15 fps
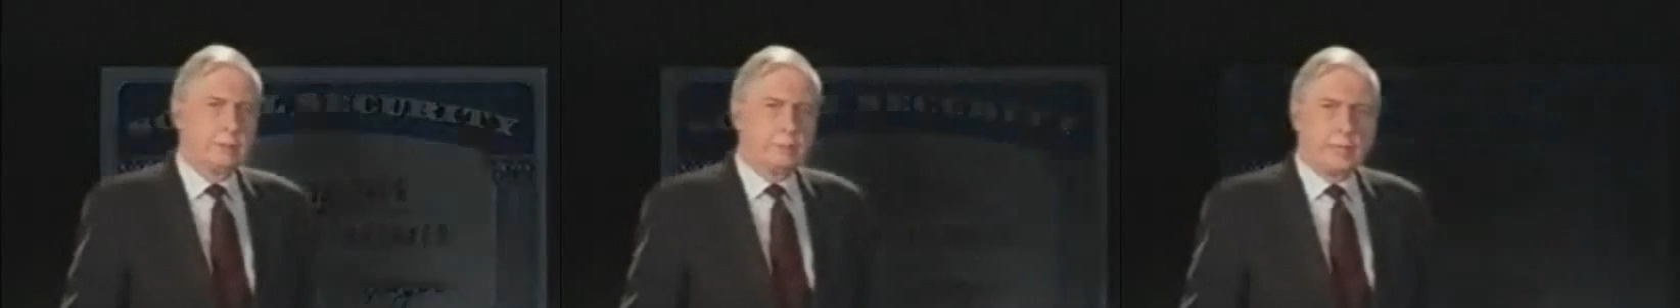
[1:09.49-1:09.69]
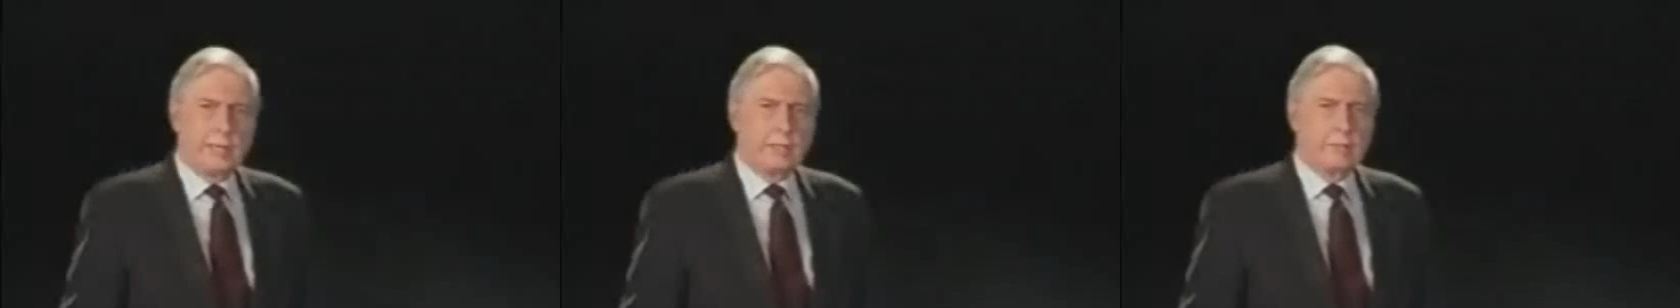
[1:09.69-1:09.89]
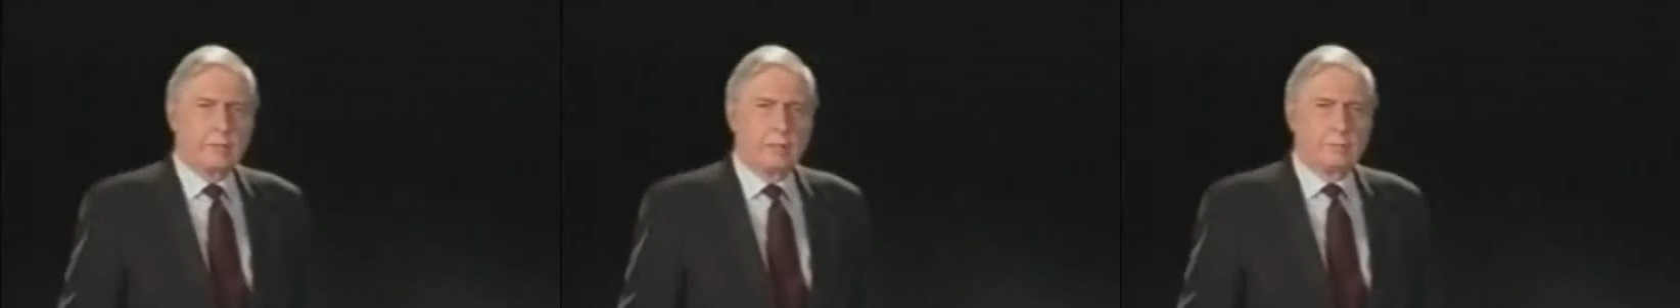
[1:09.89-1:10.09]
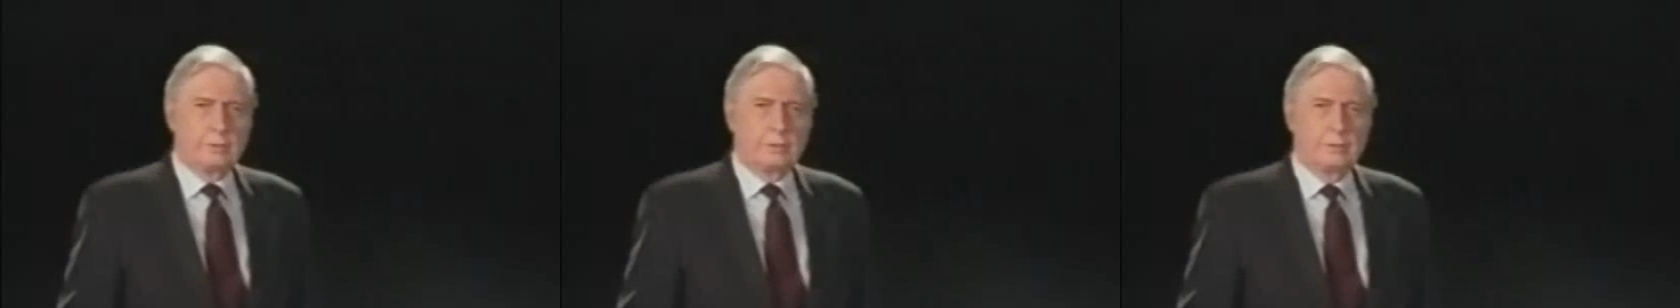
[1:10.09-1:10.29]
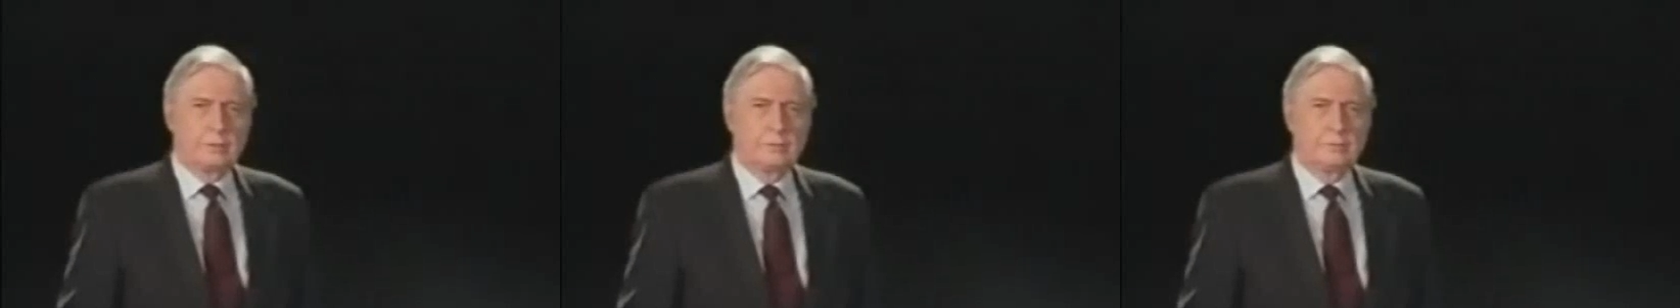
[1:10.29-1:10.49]
considering
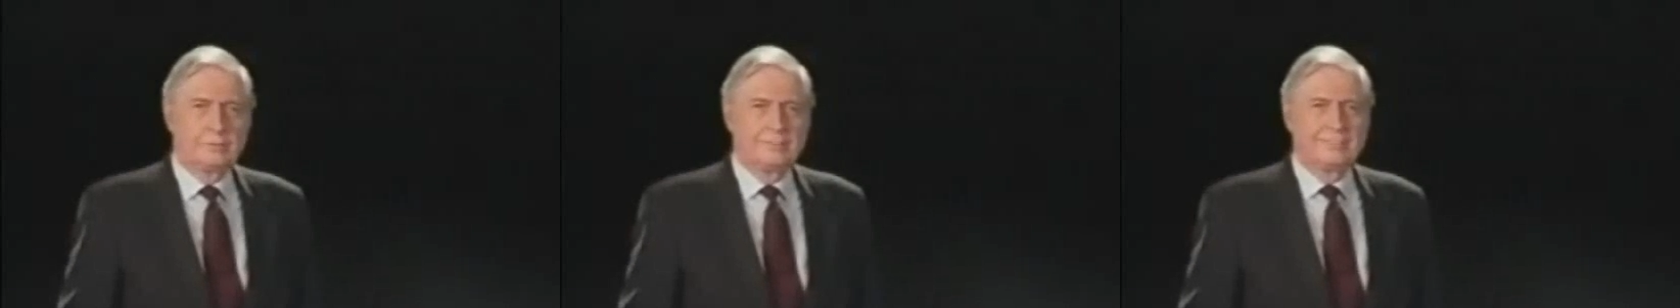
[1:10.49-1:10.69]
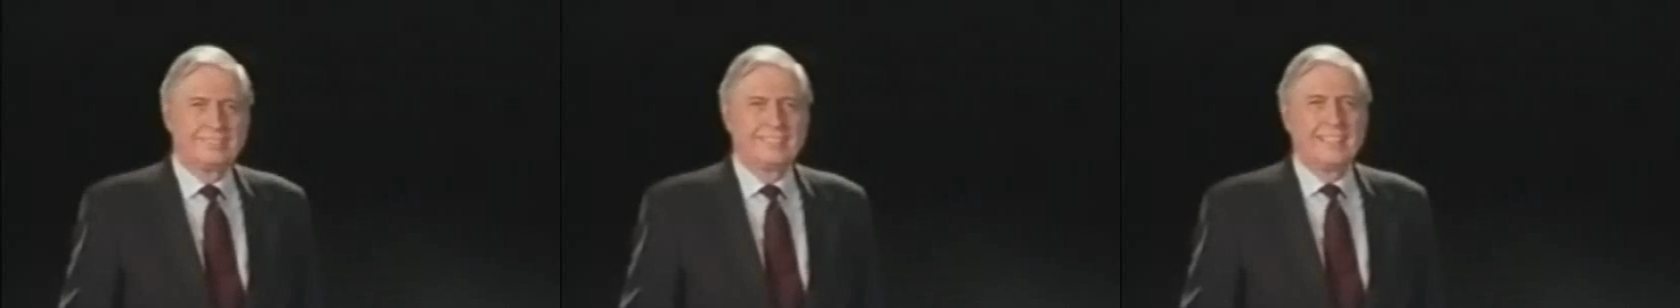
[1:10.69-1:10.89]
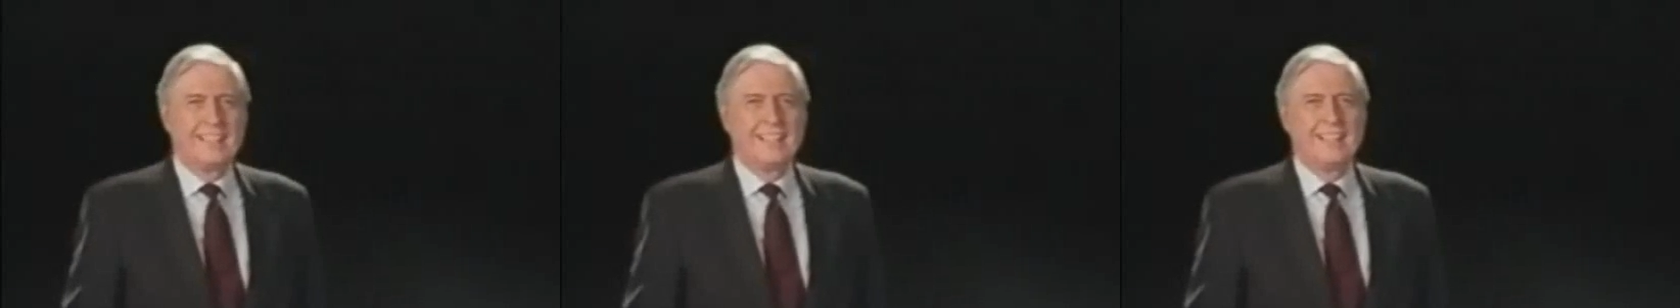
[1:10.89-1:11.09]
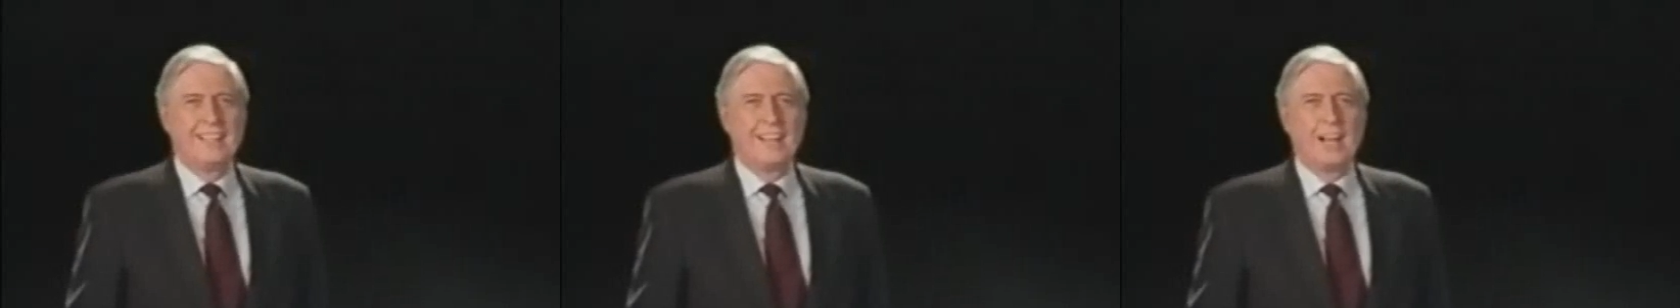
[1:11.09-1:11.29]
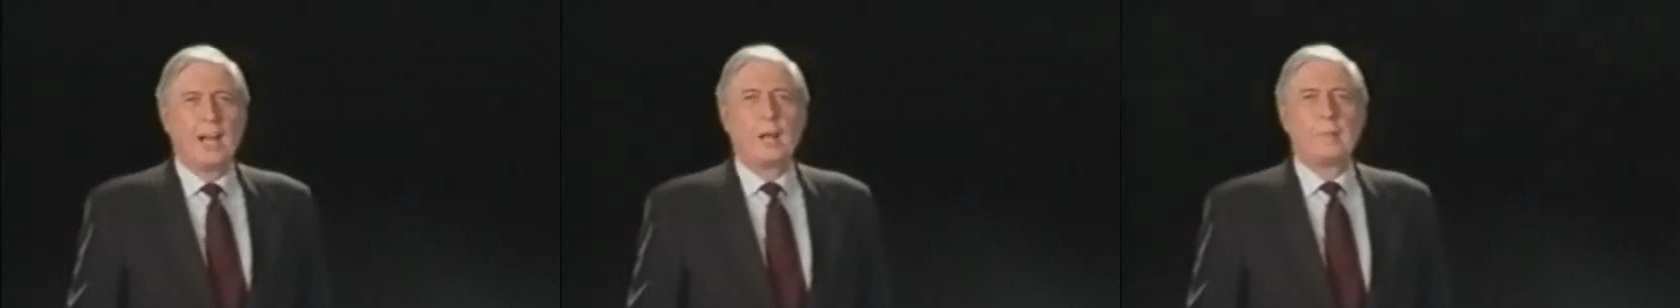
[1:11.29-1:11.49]
that the internet was
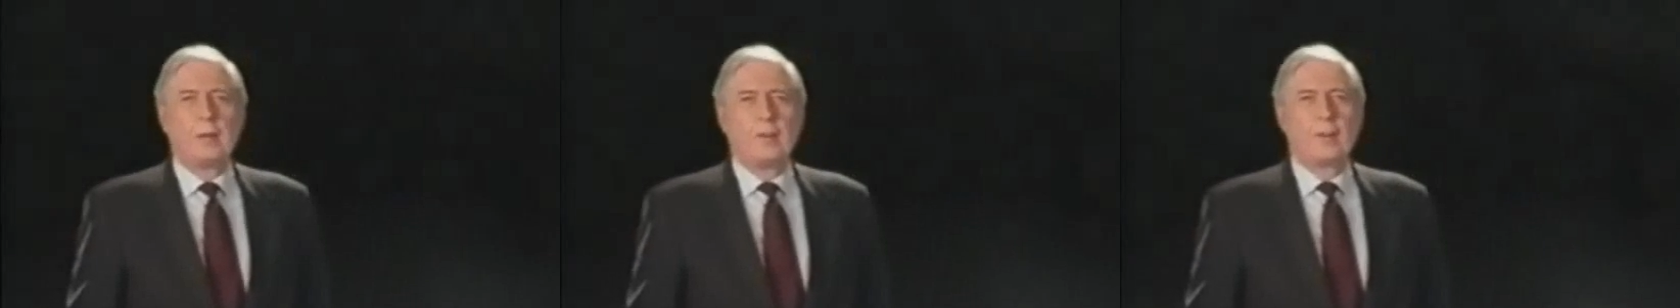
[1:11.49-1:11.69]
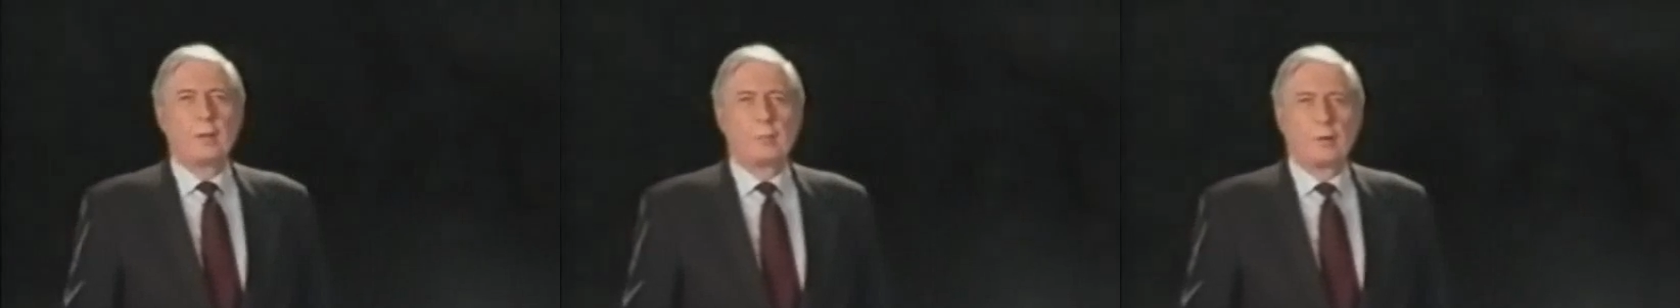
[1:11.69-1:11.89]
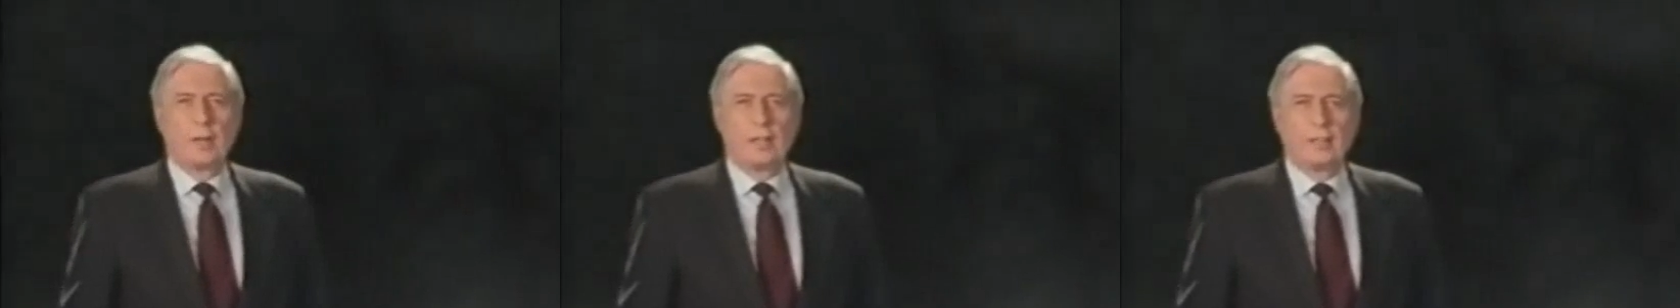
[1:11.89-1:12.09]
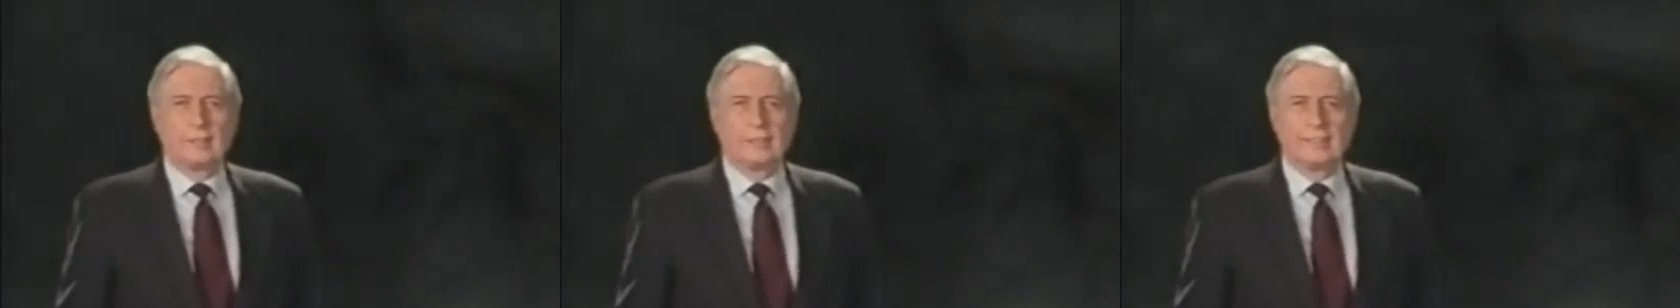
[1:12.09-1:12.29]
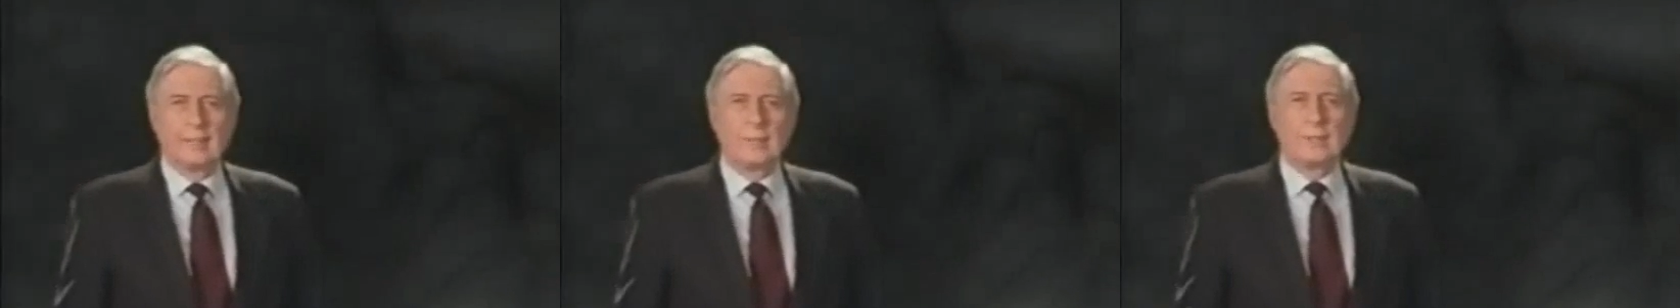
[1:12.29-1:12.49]
just in the
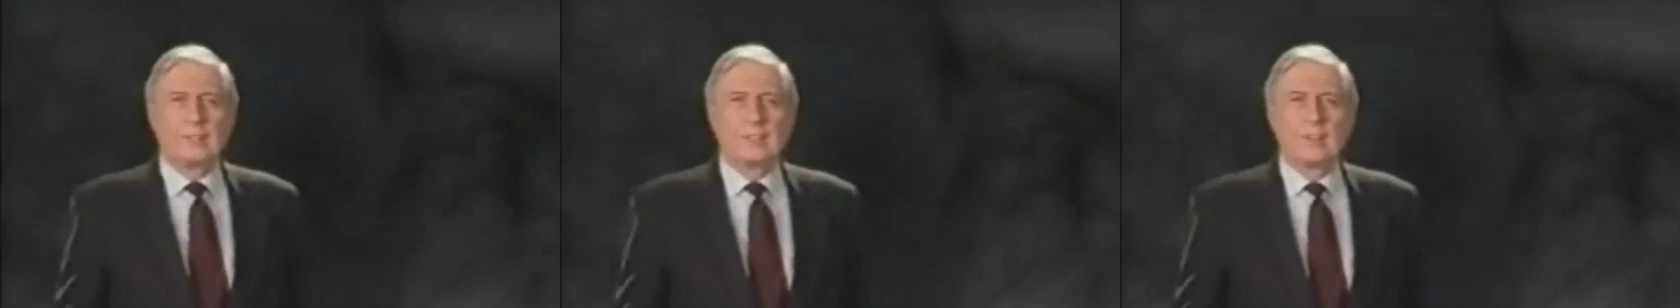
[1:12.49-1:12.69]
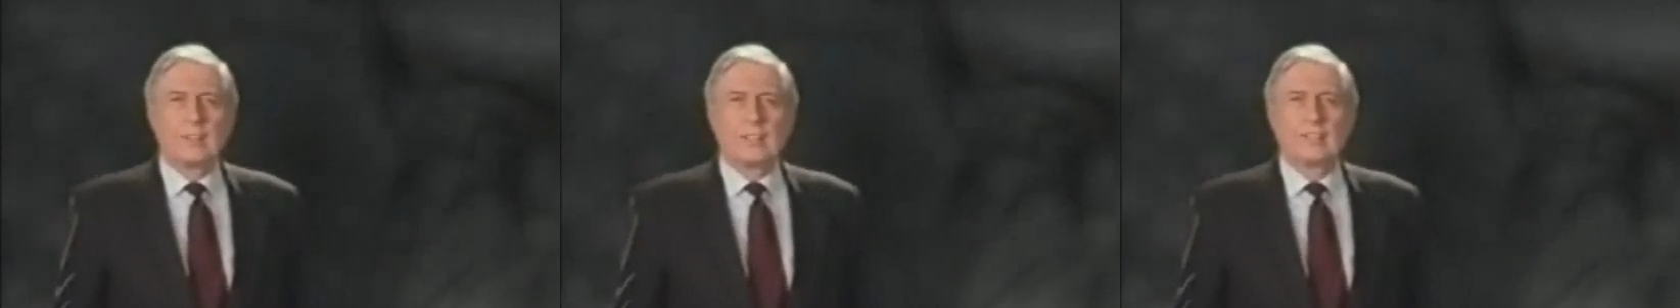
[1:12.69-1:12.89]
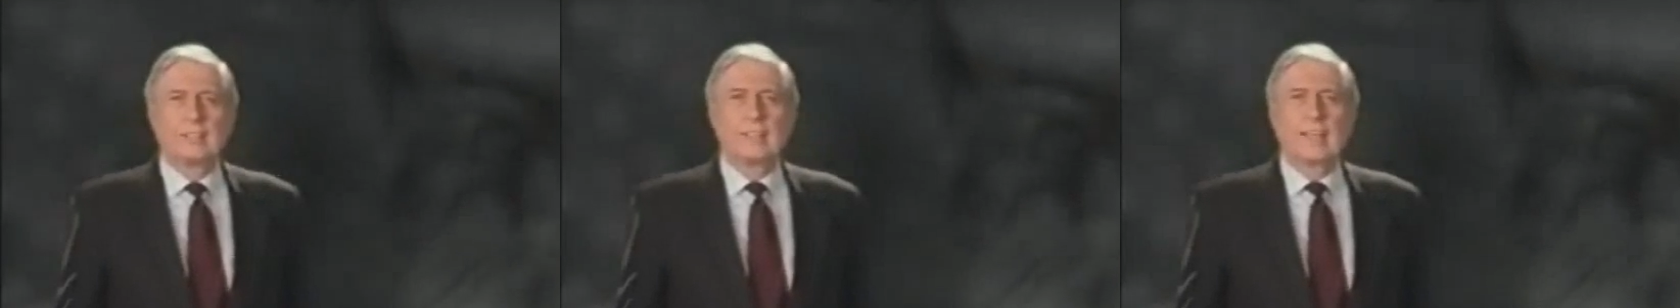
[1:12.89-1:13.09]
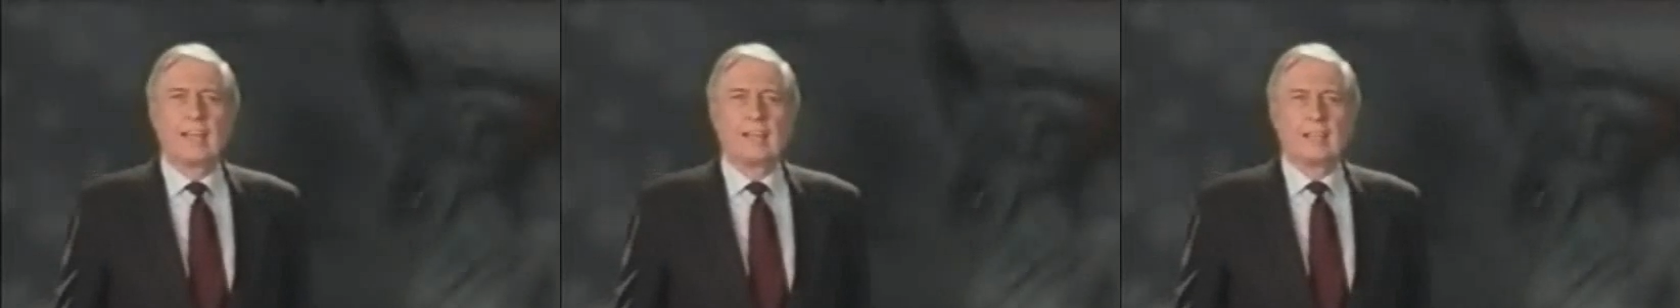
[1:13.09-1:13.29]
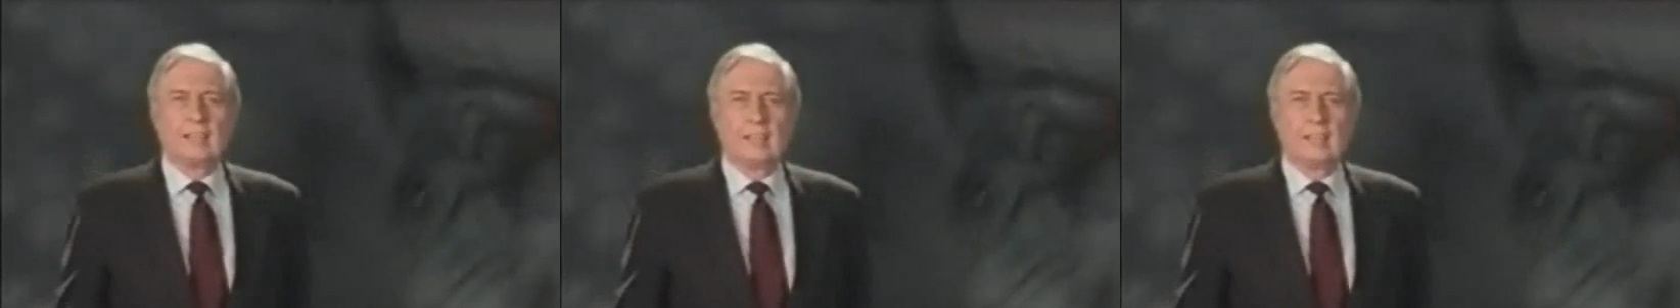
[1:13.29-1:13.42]
beginning stages.